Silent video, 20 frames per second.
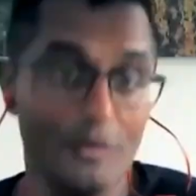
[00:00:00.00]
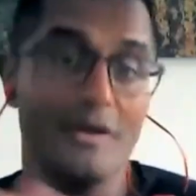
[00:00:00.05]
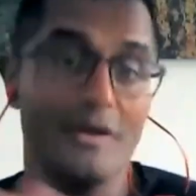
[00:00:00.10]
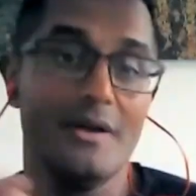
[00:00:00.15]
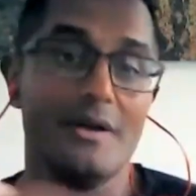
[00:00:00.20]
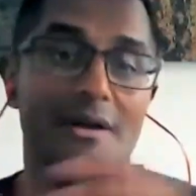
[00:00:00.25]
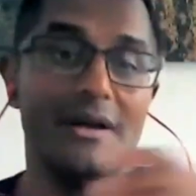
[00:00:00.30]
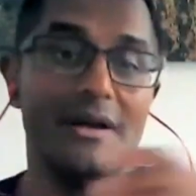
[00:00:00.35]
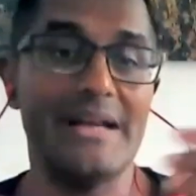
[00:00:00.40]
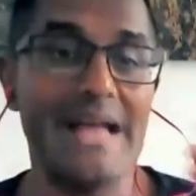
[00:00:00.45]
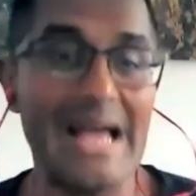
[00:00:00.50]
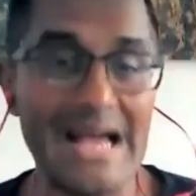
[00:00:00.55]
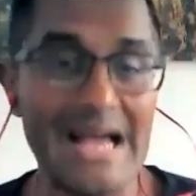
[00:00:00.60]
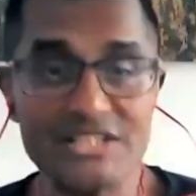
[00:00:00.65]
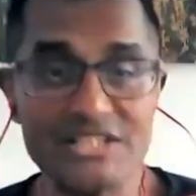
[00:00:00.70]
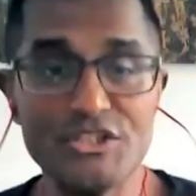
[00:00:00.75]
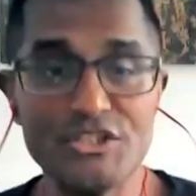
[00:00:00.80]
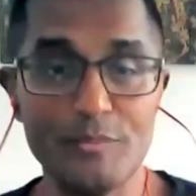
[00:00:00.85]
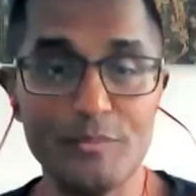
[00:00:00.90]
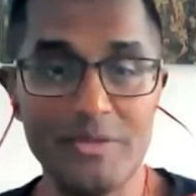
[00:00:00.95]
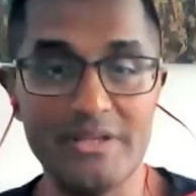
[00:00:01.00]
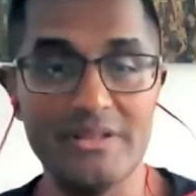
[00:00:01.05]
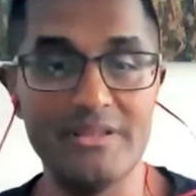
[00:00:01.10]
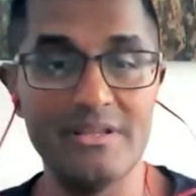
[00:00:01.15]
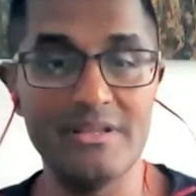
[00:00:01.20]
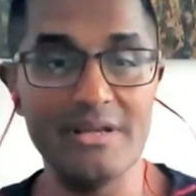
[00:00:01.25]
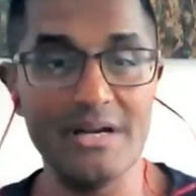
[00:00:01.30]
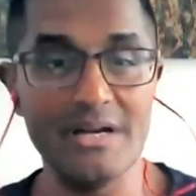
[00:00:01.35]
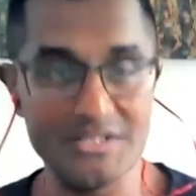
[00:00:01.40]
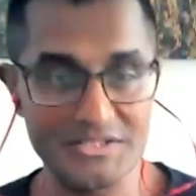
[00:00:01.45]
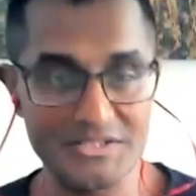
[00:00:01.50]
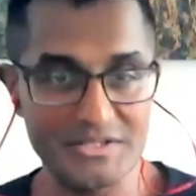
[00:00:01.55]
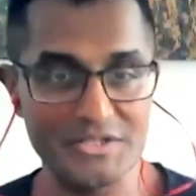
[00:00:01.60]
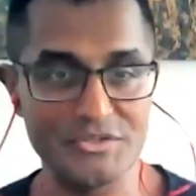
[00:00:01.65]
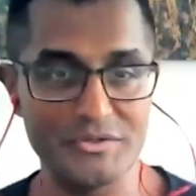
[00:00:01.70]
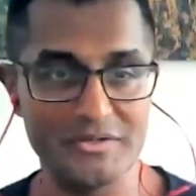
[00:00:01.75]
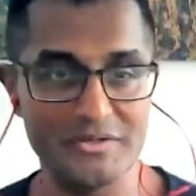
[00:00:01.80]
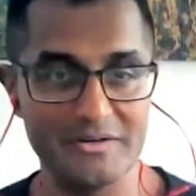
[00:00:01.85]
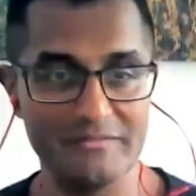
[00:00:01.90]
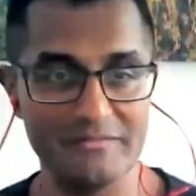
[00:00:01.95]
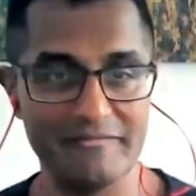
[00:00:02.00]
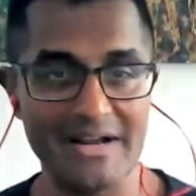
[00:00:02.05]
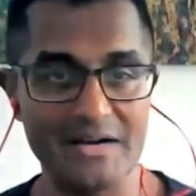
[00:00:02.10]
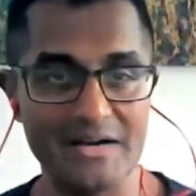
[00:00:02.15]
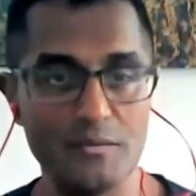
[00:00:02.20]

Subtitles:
So it has to be the unsaturated